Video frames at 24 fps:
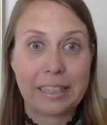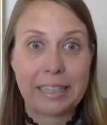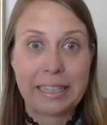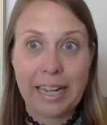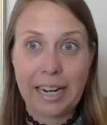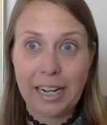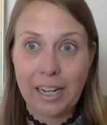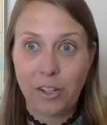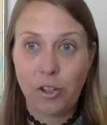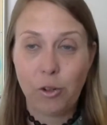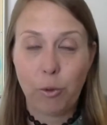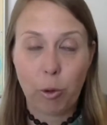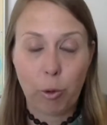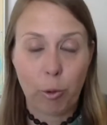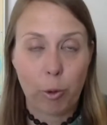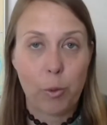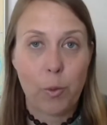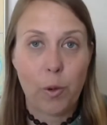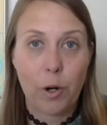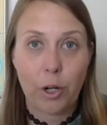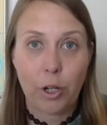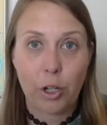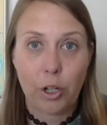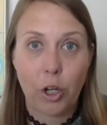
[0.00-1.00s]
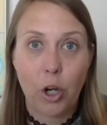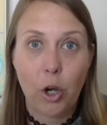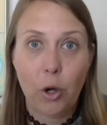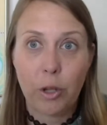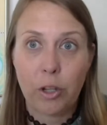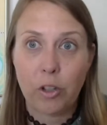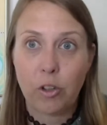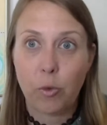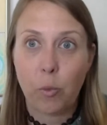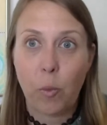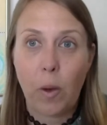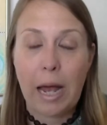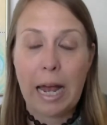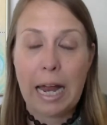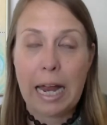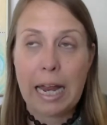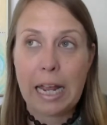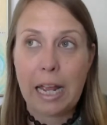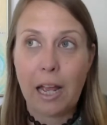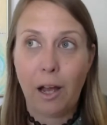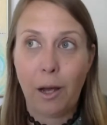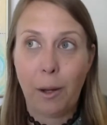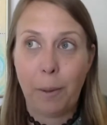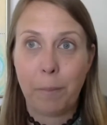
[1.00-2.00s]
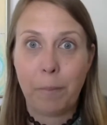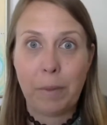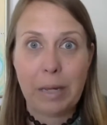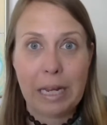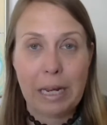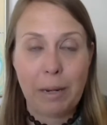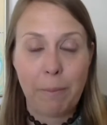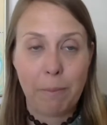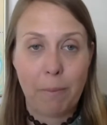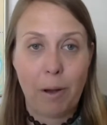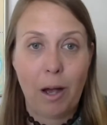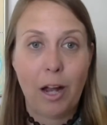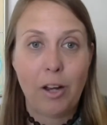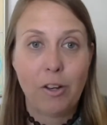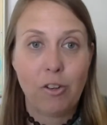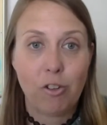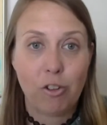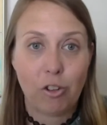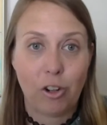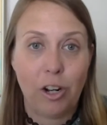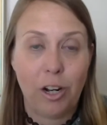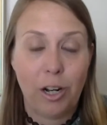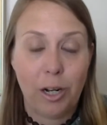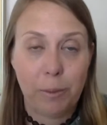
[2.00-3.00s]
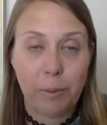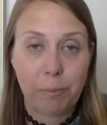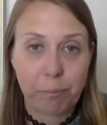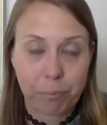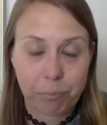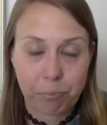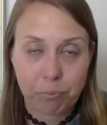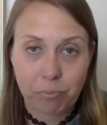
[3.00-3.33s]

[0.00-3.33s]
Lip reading: getting to where we want to go. It's why a mantra